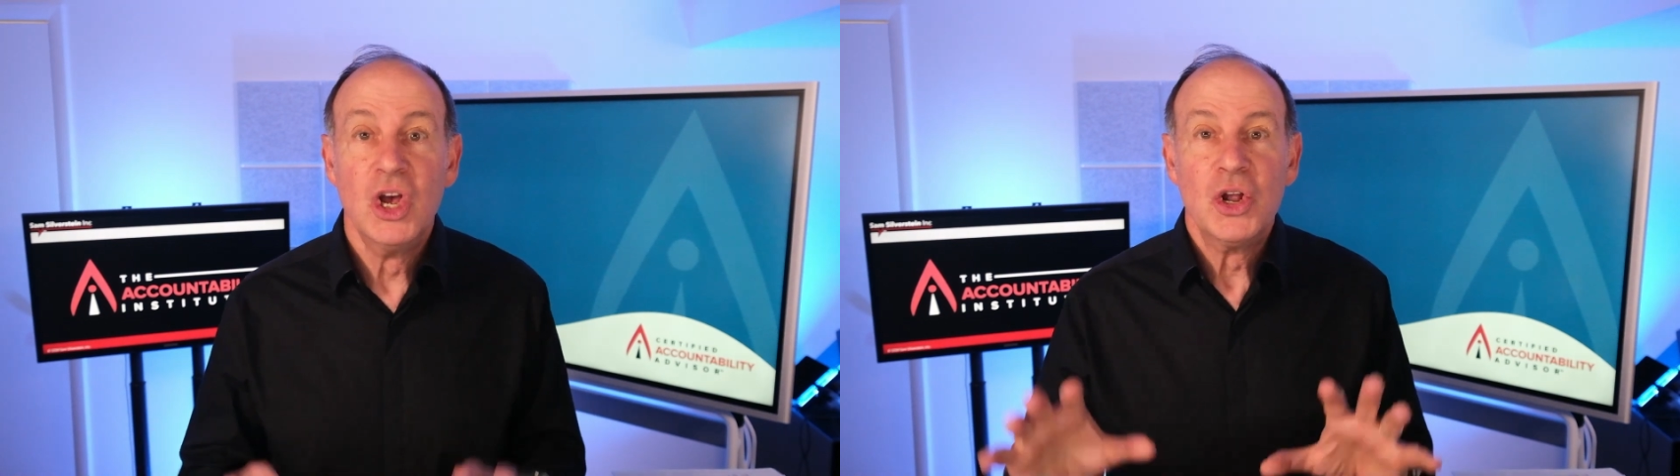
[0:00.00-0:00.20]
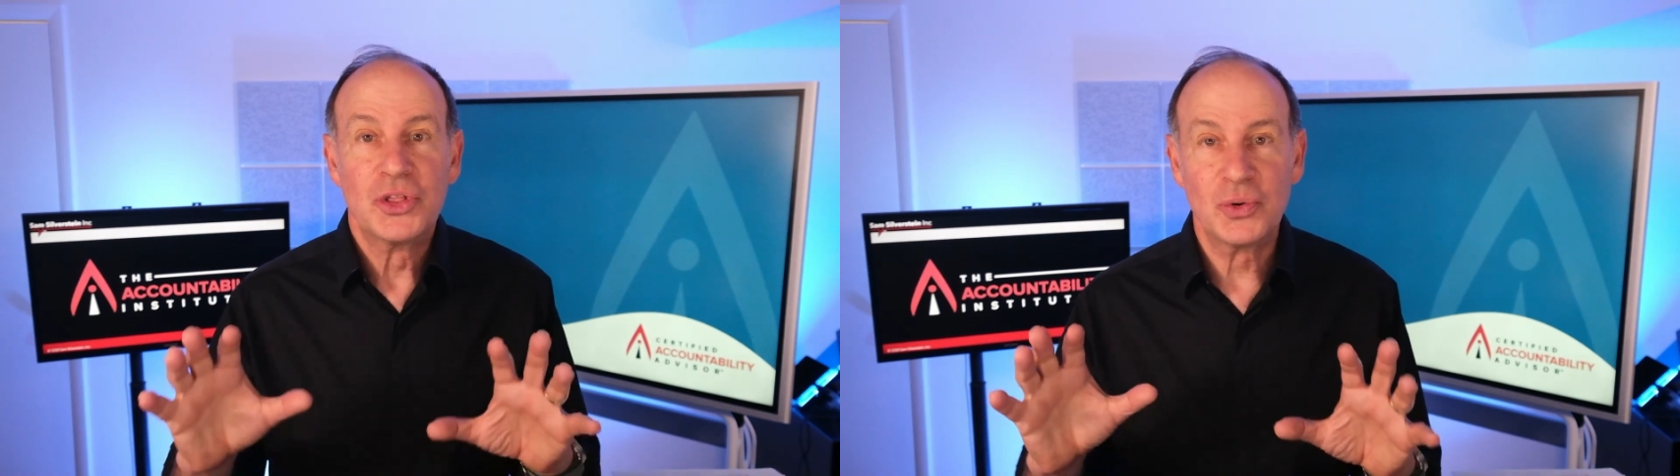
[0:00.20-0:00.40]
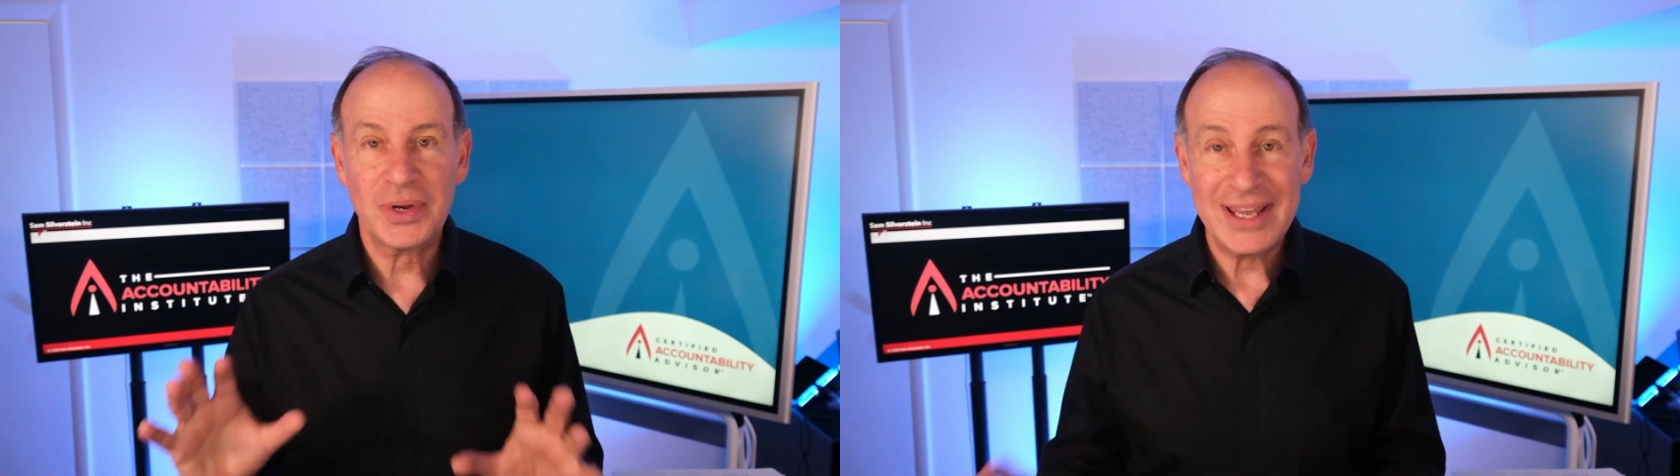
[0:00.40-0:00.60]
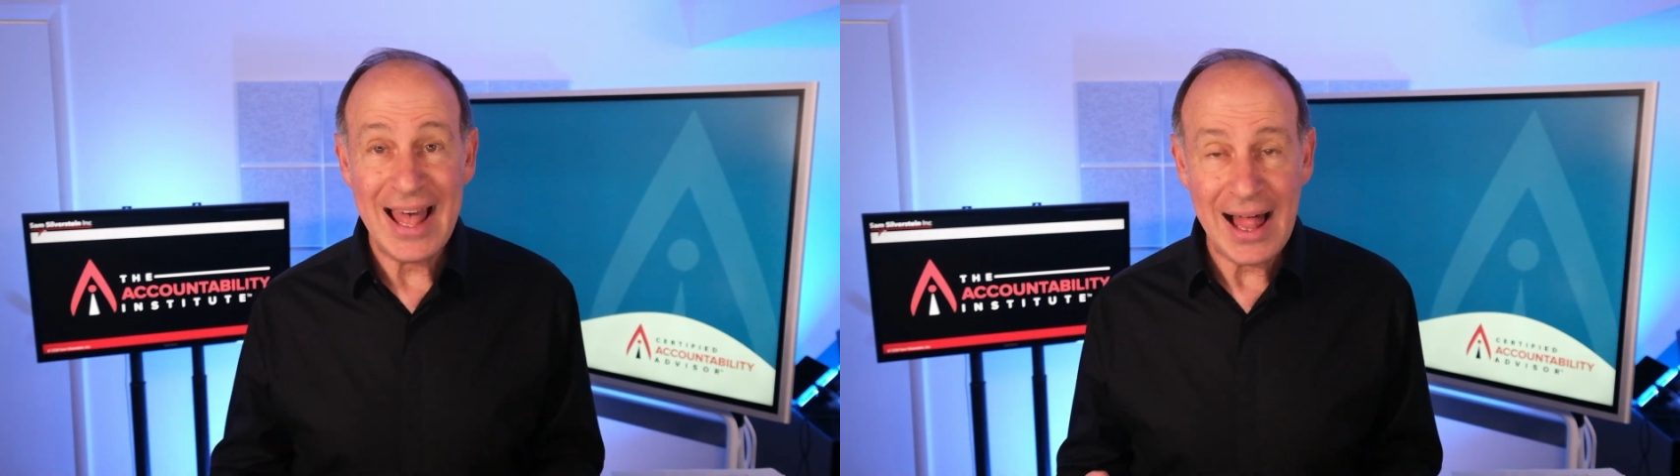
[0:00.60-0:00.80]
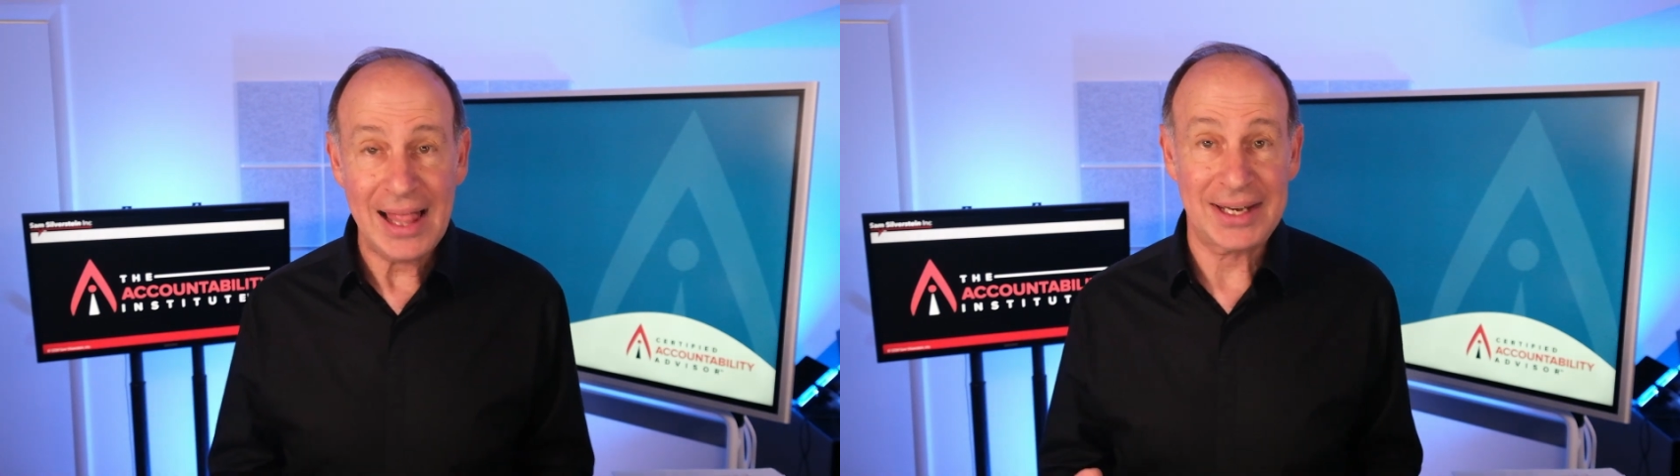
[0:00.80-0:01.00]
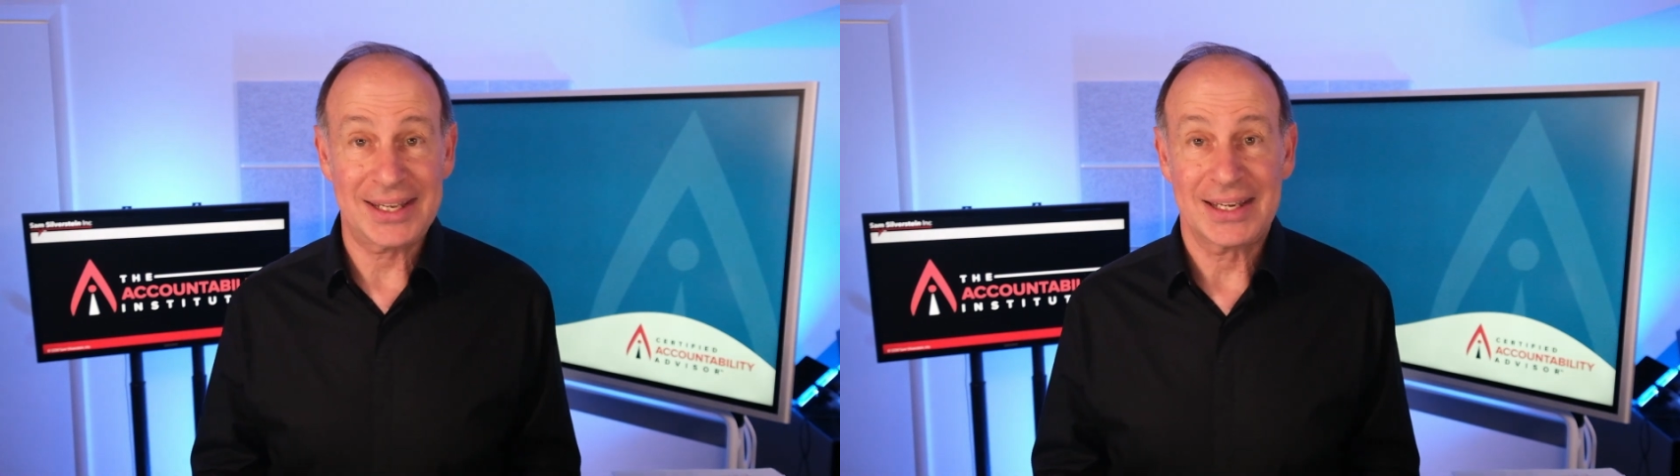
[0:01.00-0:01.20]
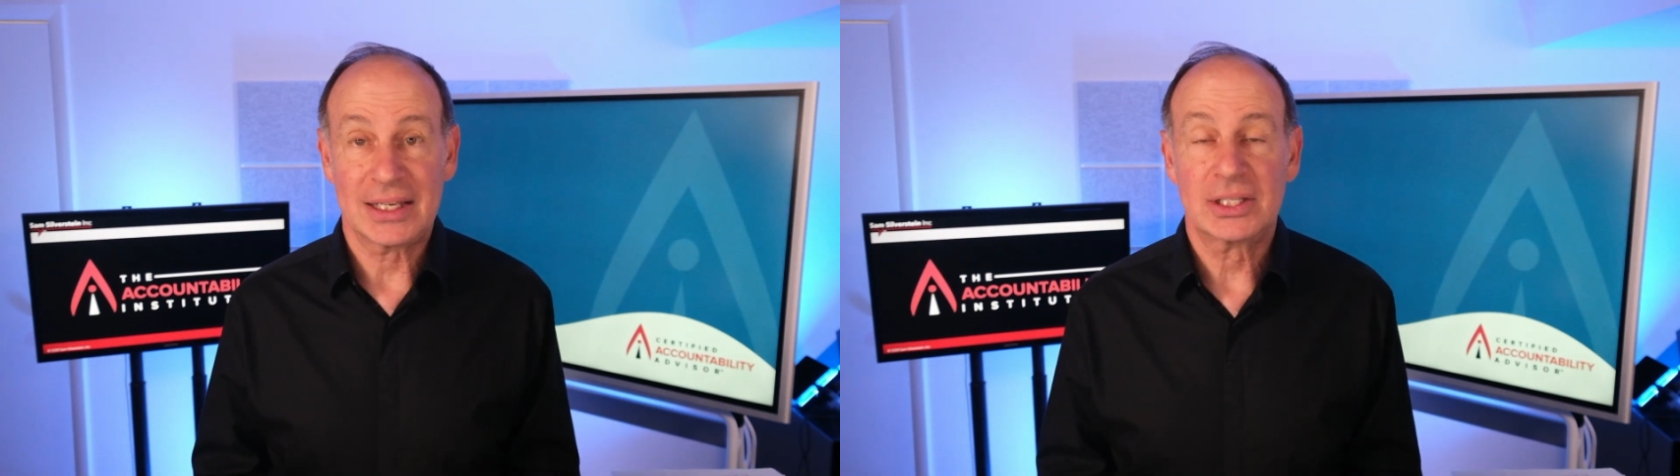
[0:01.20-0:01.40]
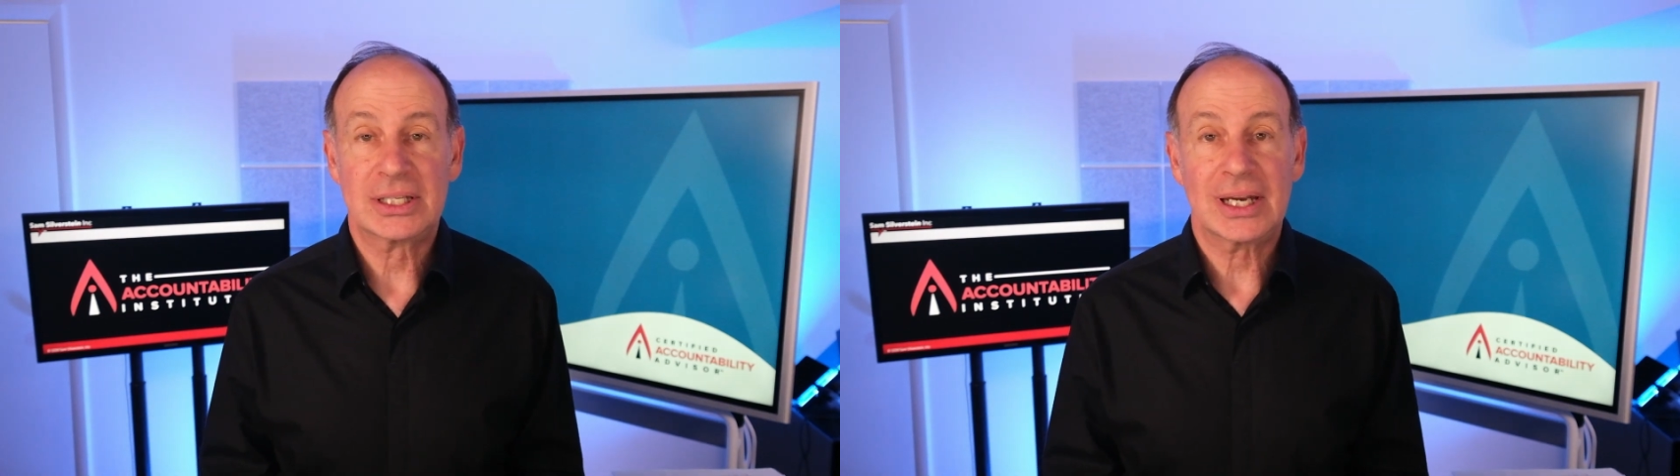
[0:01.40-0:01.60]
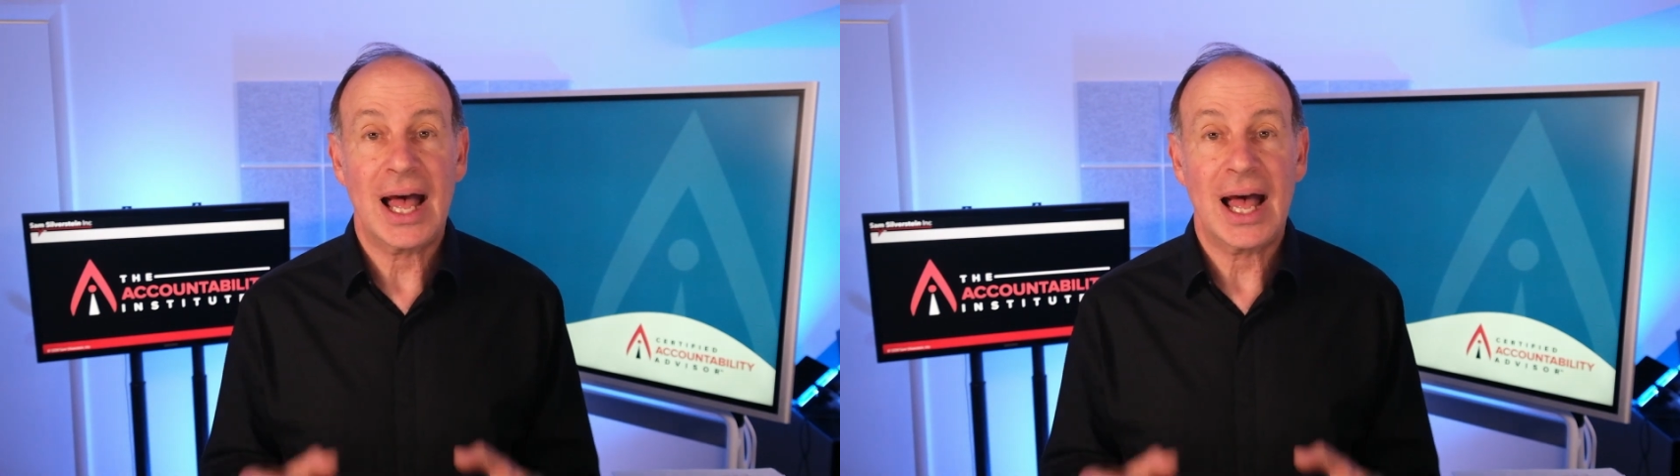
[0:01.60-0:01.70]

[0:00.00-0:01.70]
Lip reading: The reality is that